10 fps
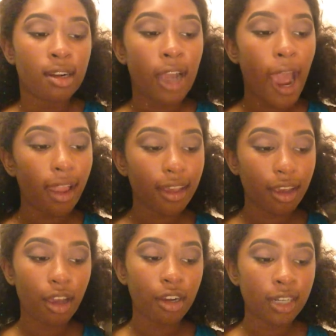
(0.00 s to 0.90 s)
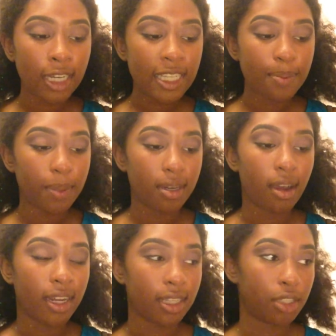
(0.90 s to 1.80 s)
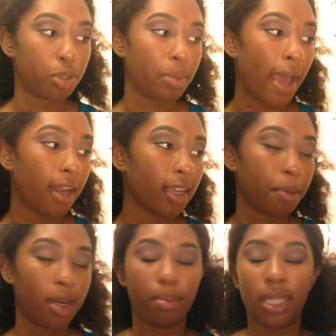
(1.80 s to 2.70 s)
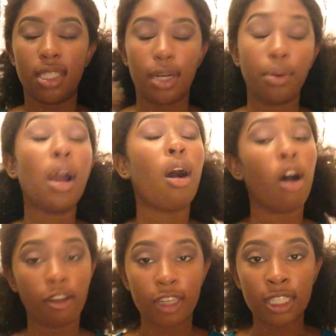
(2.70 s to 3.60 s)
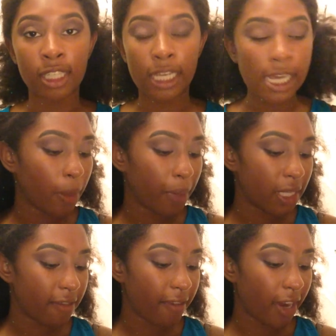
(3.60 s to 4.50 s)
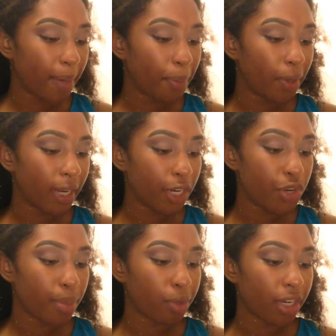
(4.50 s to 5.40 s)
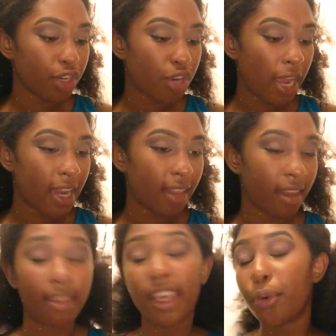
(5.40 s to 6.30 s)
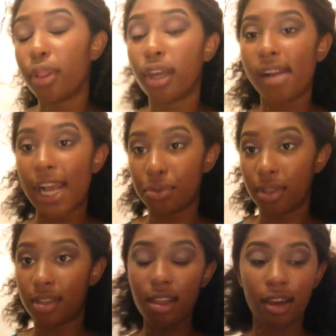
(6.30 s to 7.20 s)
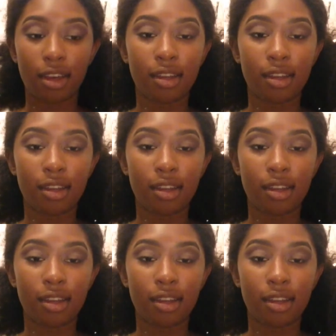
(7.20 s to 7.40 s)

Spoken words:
Kind of like a cut crease, but not as dramatic, and I'm gonna blend it out, obviously. But it's a very pretty shimmery shade that I think will look nice with this look.